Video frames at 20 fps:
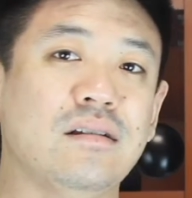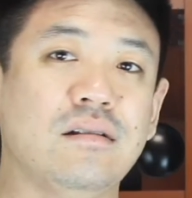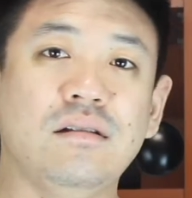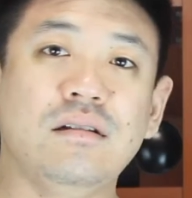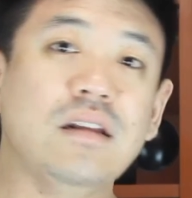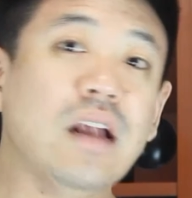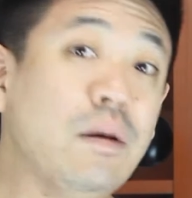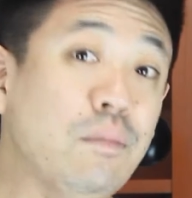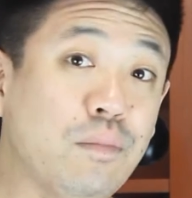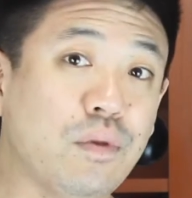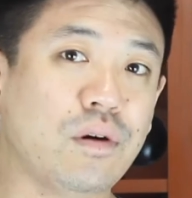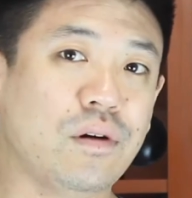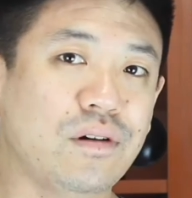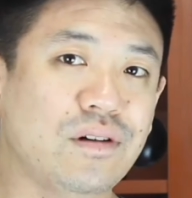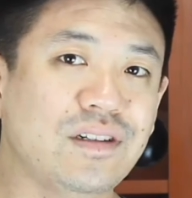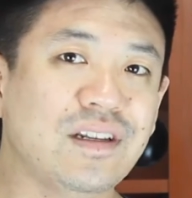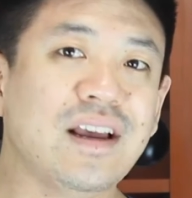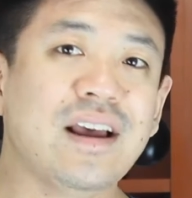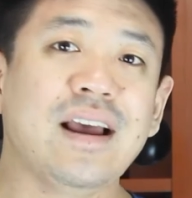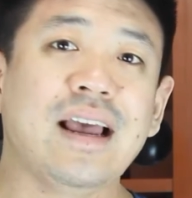
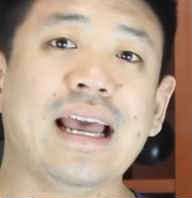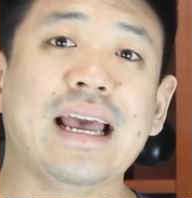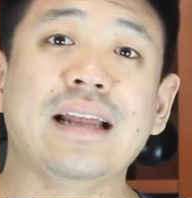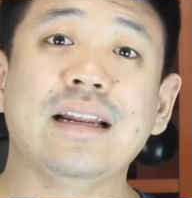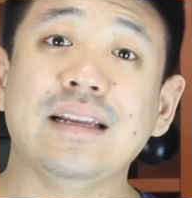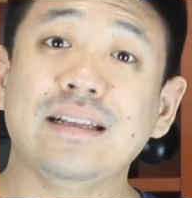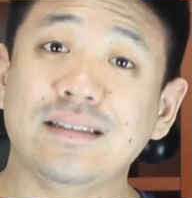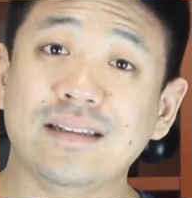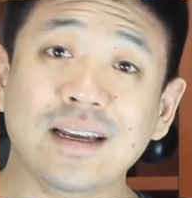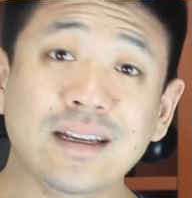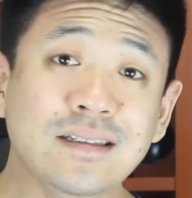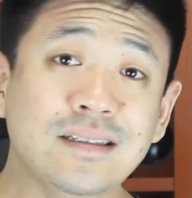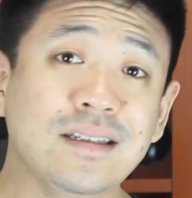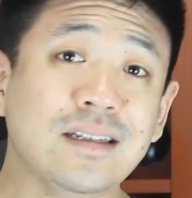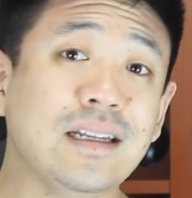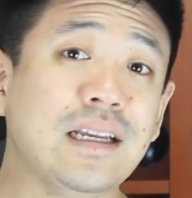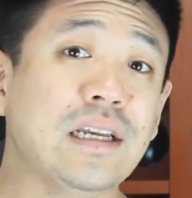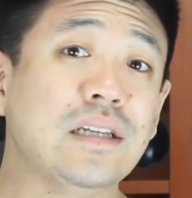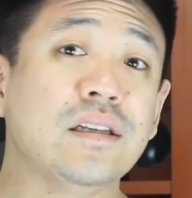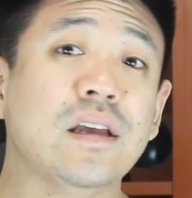numbers and
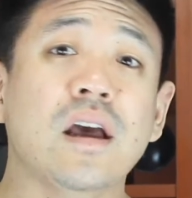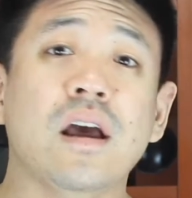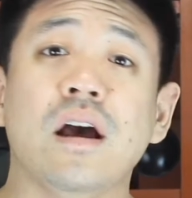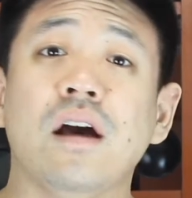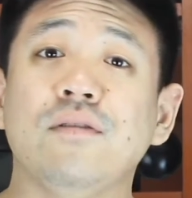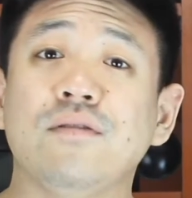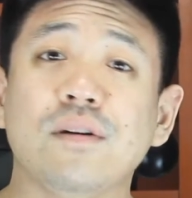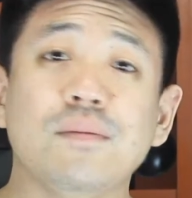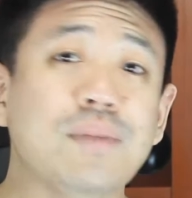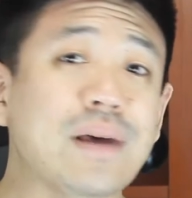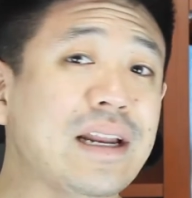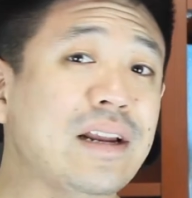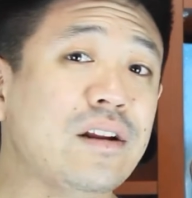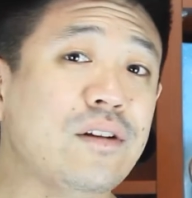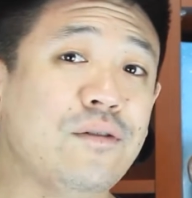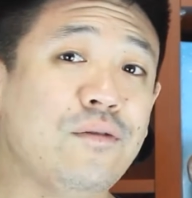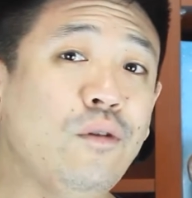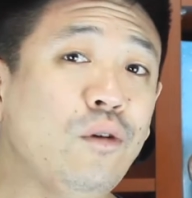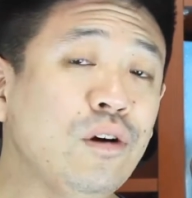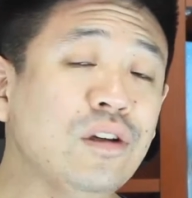intensities of
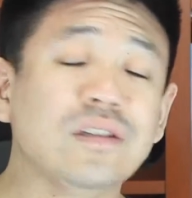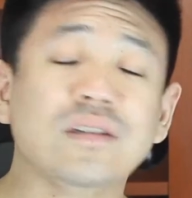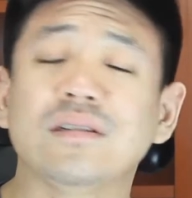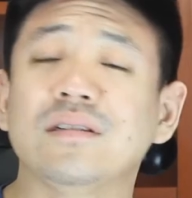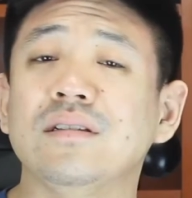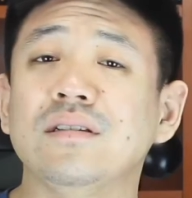competitive forces,